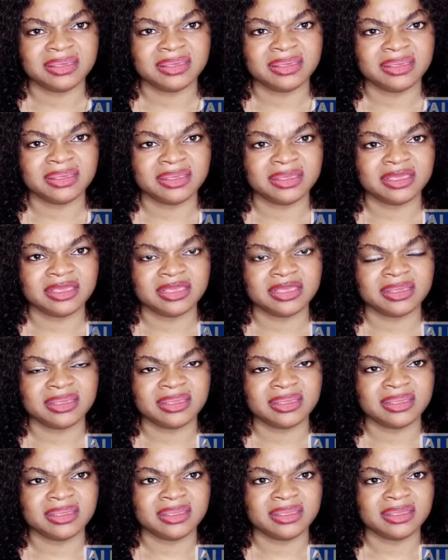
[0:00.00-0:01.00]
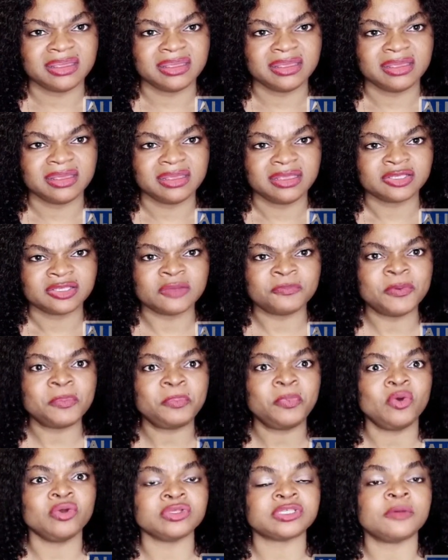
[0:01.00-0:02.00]
Our student in
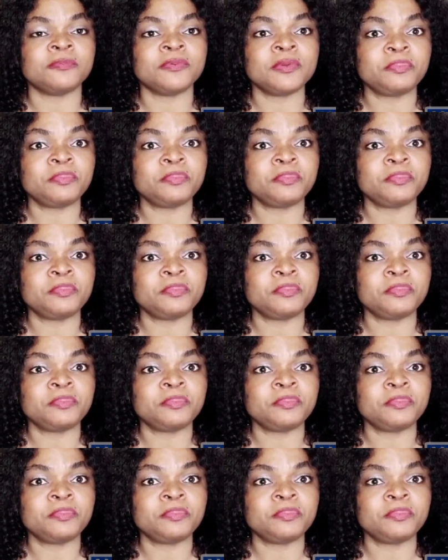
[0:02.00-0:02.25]
UBT school.